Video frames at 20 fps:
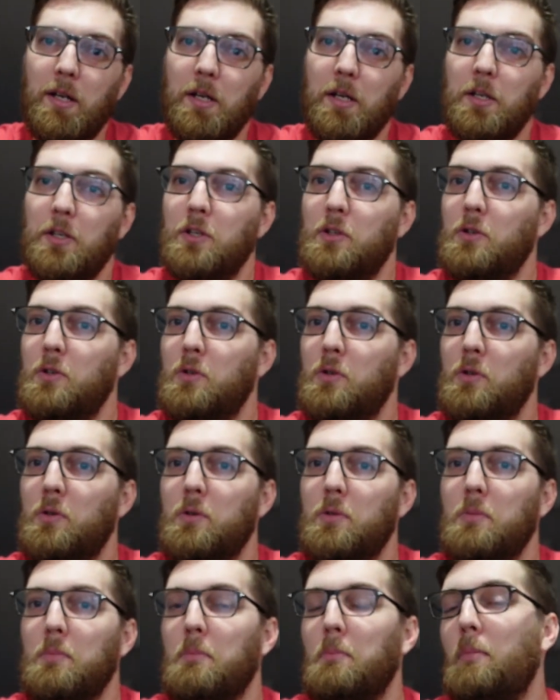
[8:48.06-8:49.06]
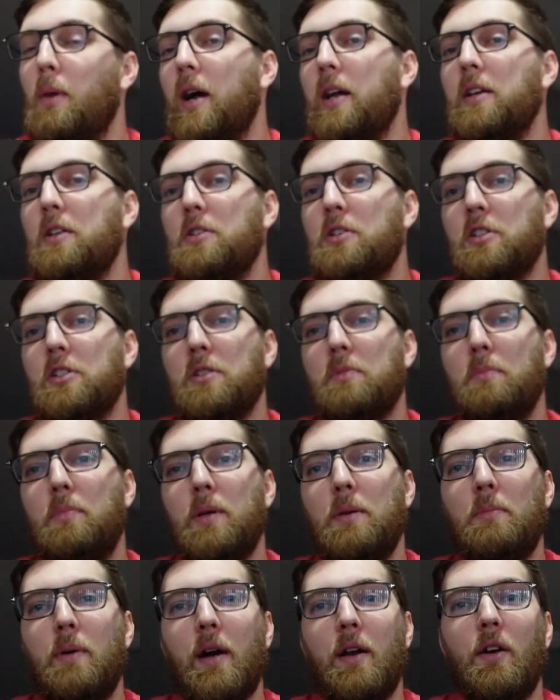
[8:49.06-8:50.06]
you might just
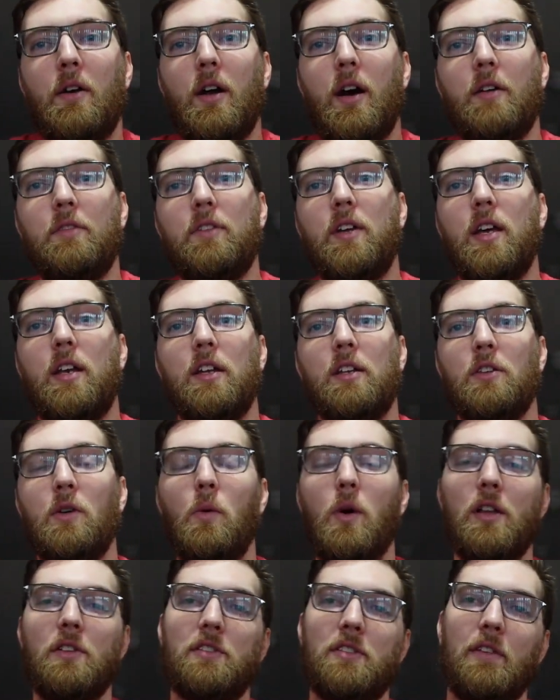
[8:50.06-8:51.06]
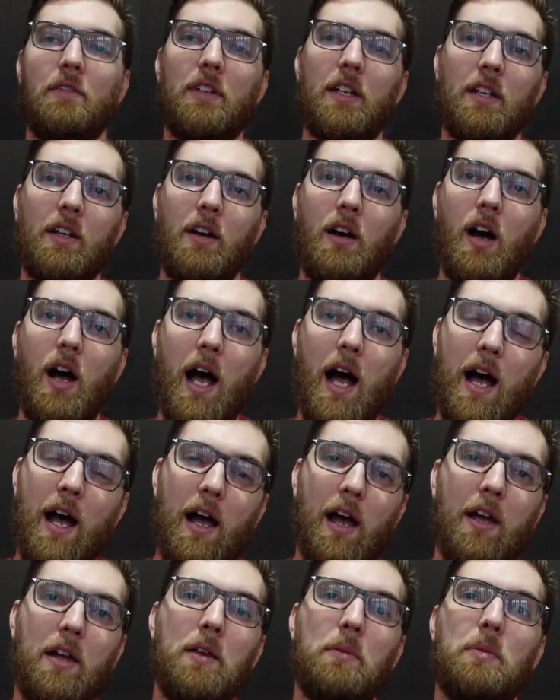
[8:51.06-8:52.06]
be better off getting the
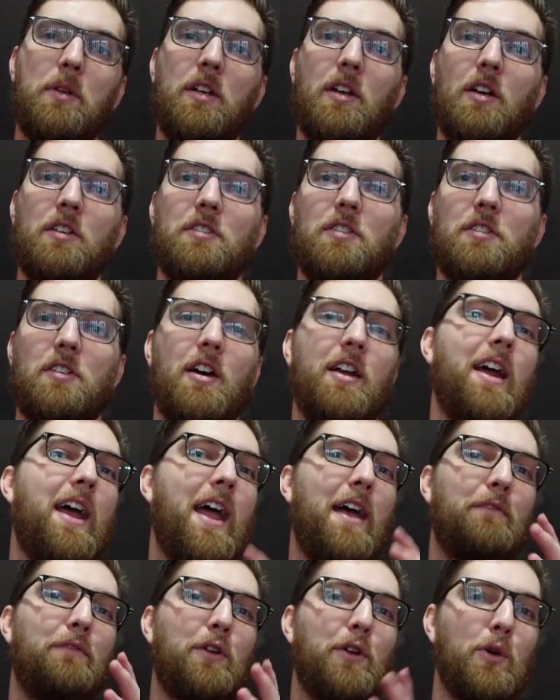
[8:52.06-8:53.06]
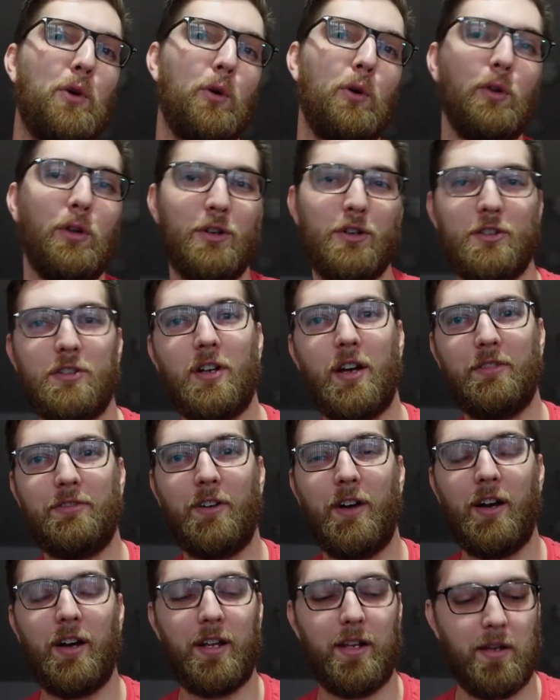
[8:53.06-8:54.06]
170i because it's going to have the cooler stuff
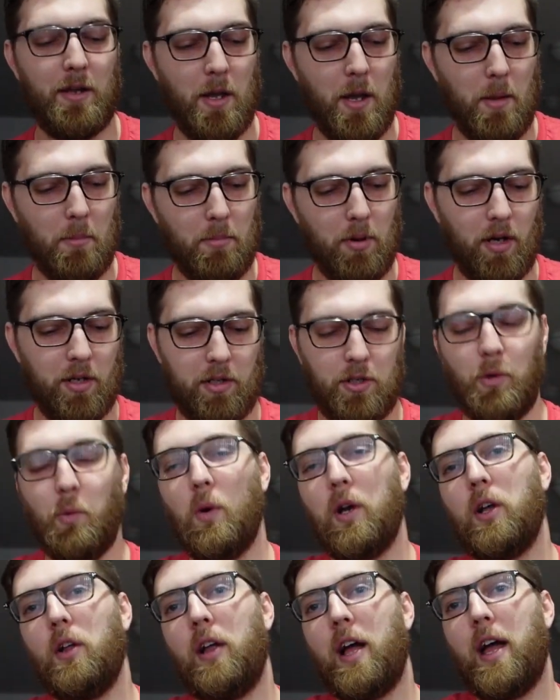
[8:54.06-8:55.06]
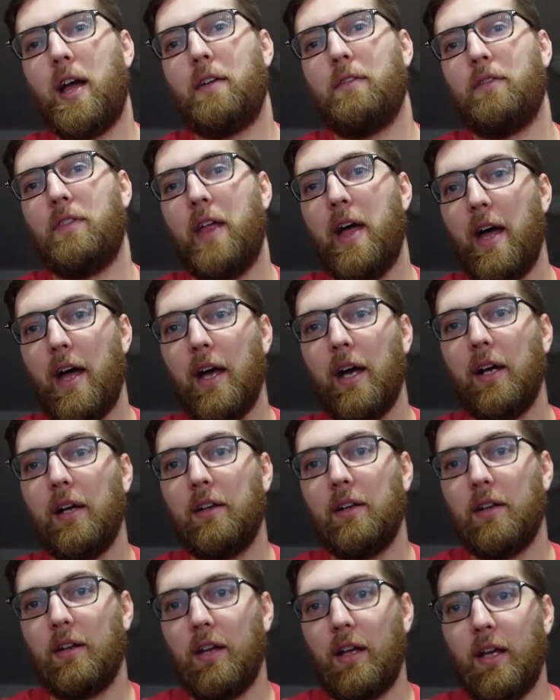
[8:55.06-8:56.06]
on it, but you will have that
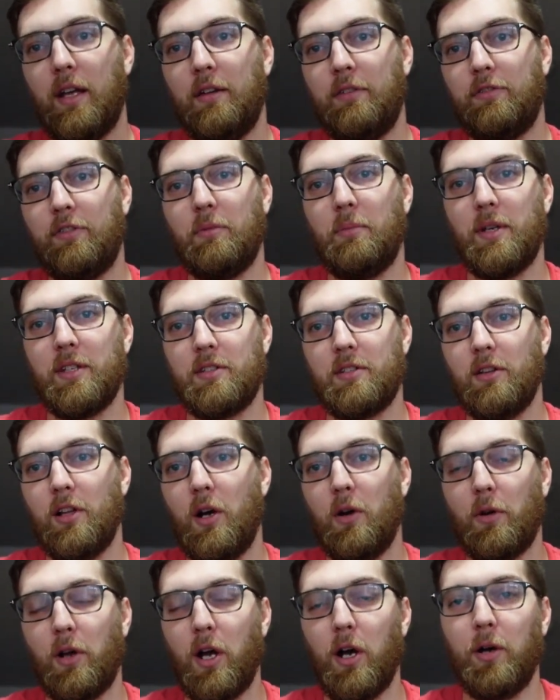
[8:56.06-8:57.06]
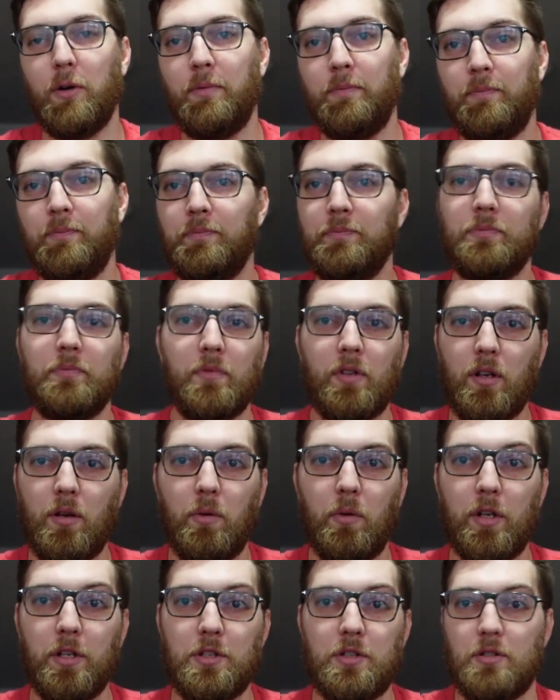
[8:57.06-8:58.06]
Infamous logo,
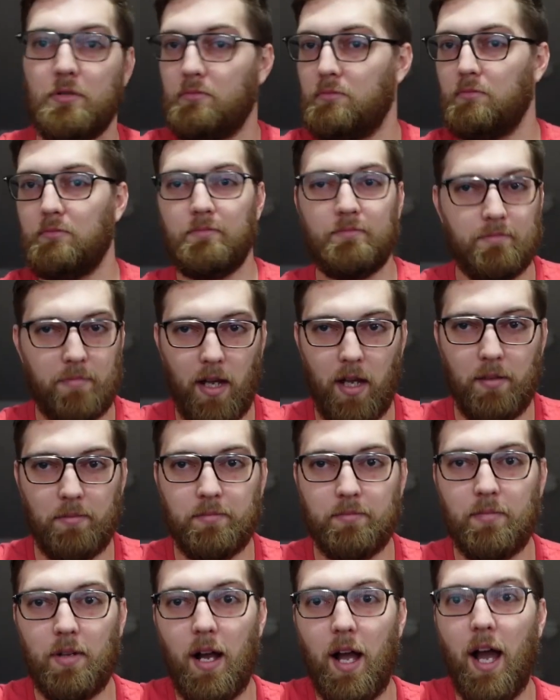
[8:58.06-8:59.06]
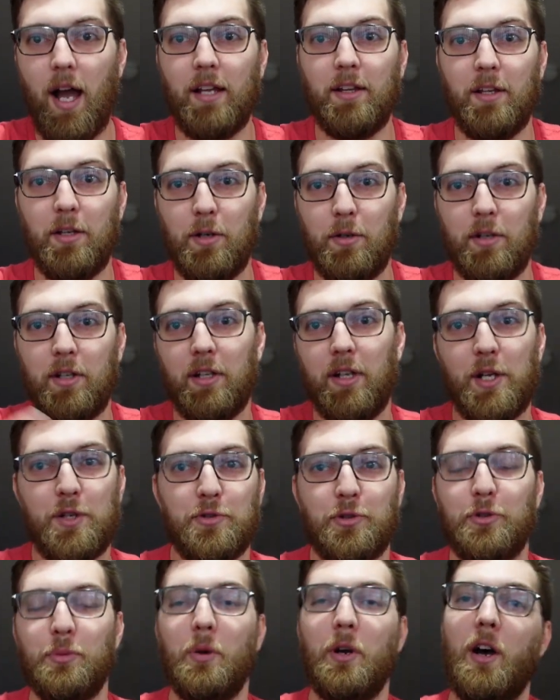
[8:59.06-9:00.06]
which, hey, I literally
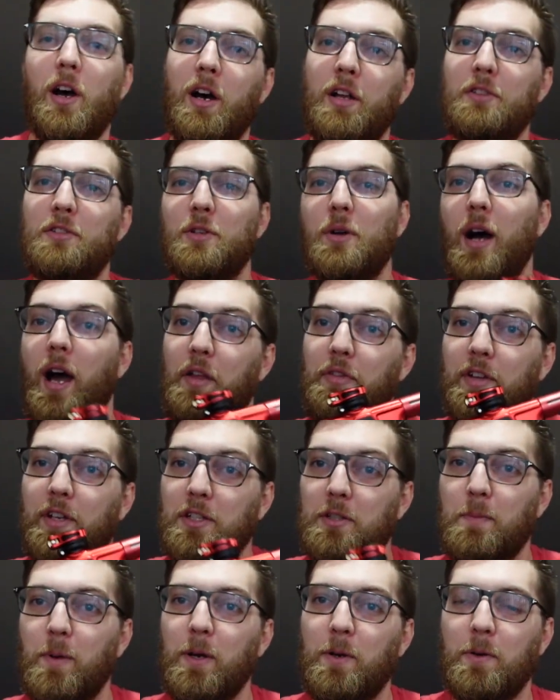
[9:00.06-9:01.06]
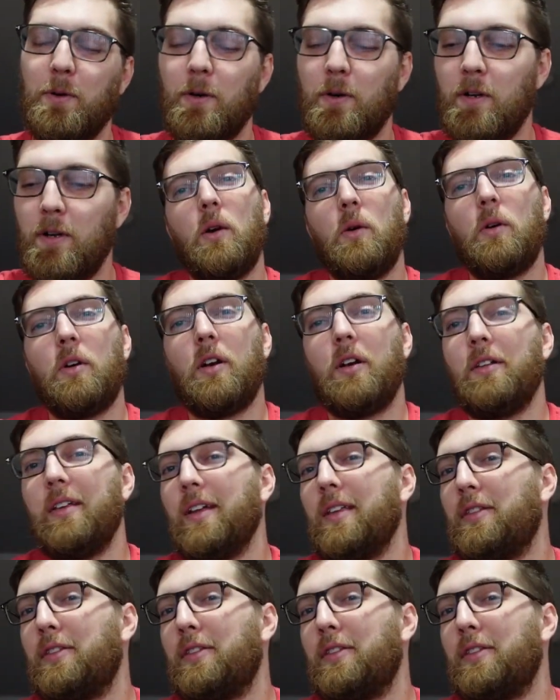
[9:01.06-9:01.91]
lasered one on, so I think it's pretty cool. What are they,